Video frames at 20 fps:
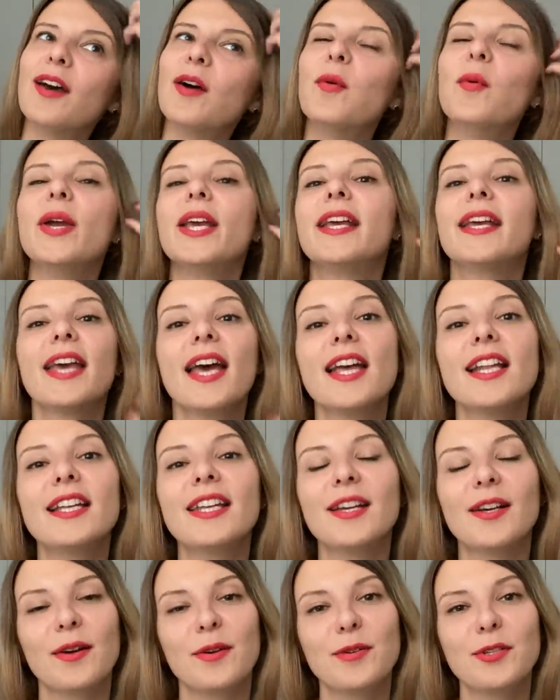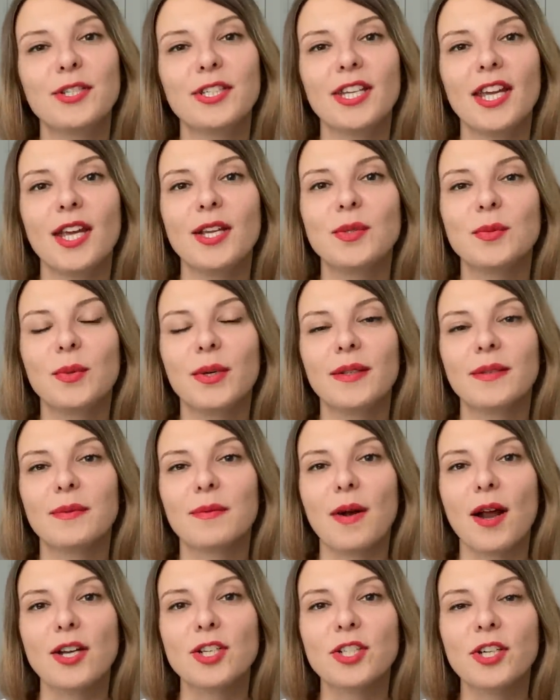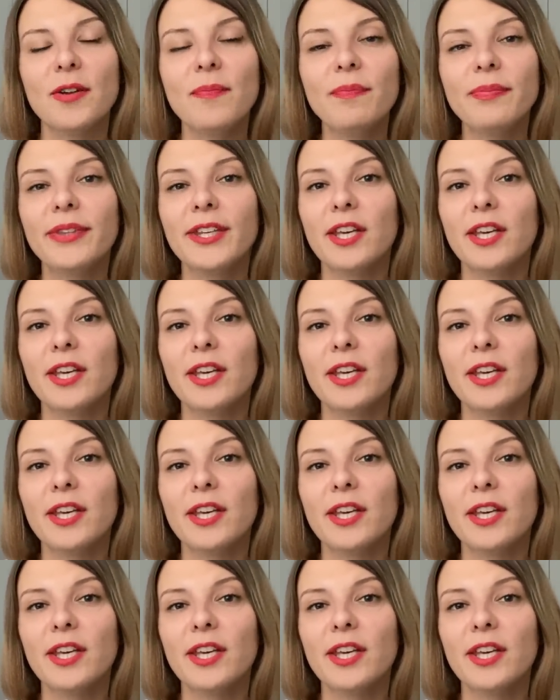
we can negotiate with Russia,